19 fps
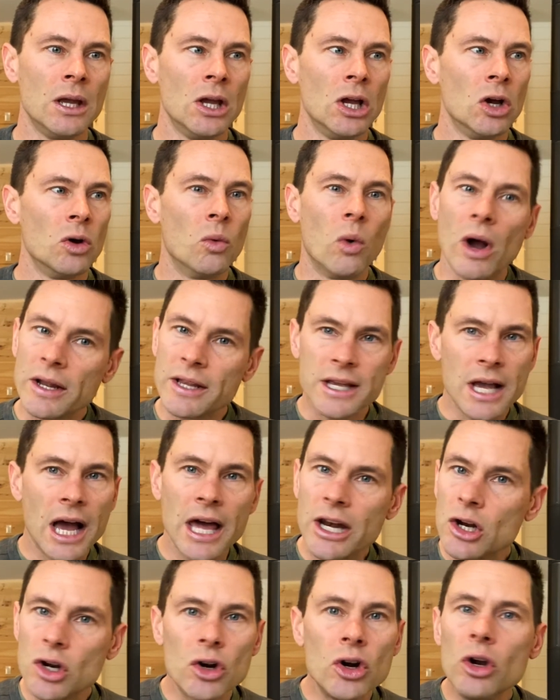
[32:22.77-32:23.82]
what kind
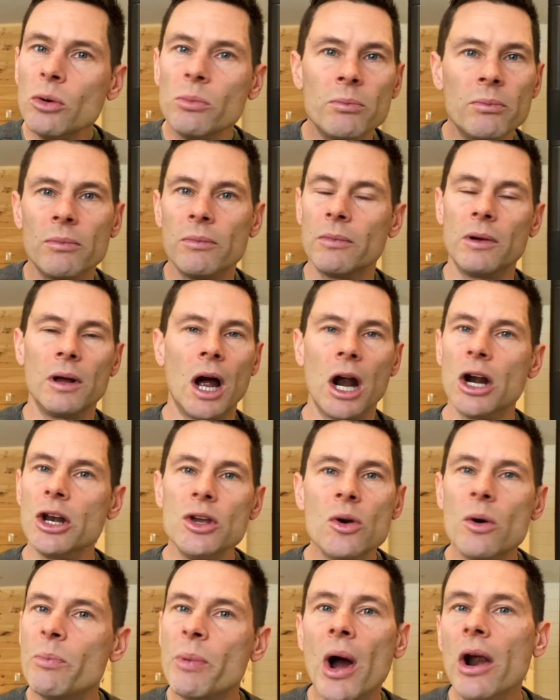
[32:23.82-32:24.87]
of group are you
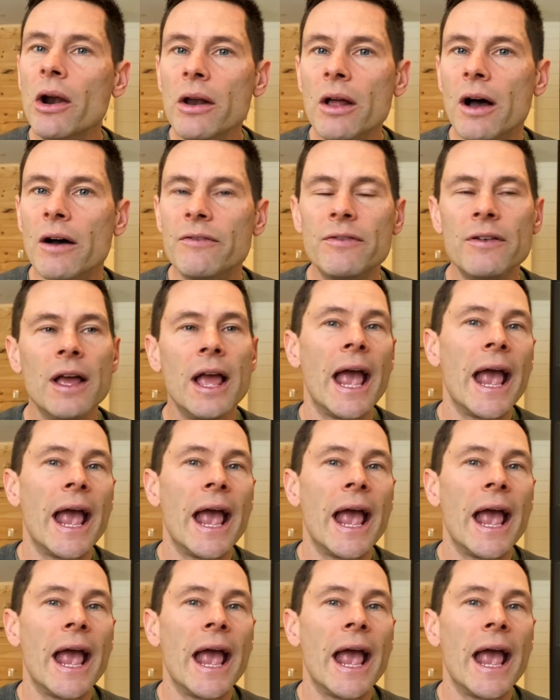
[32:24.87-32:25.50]
a part of?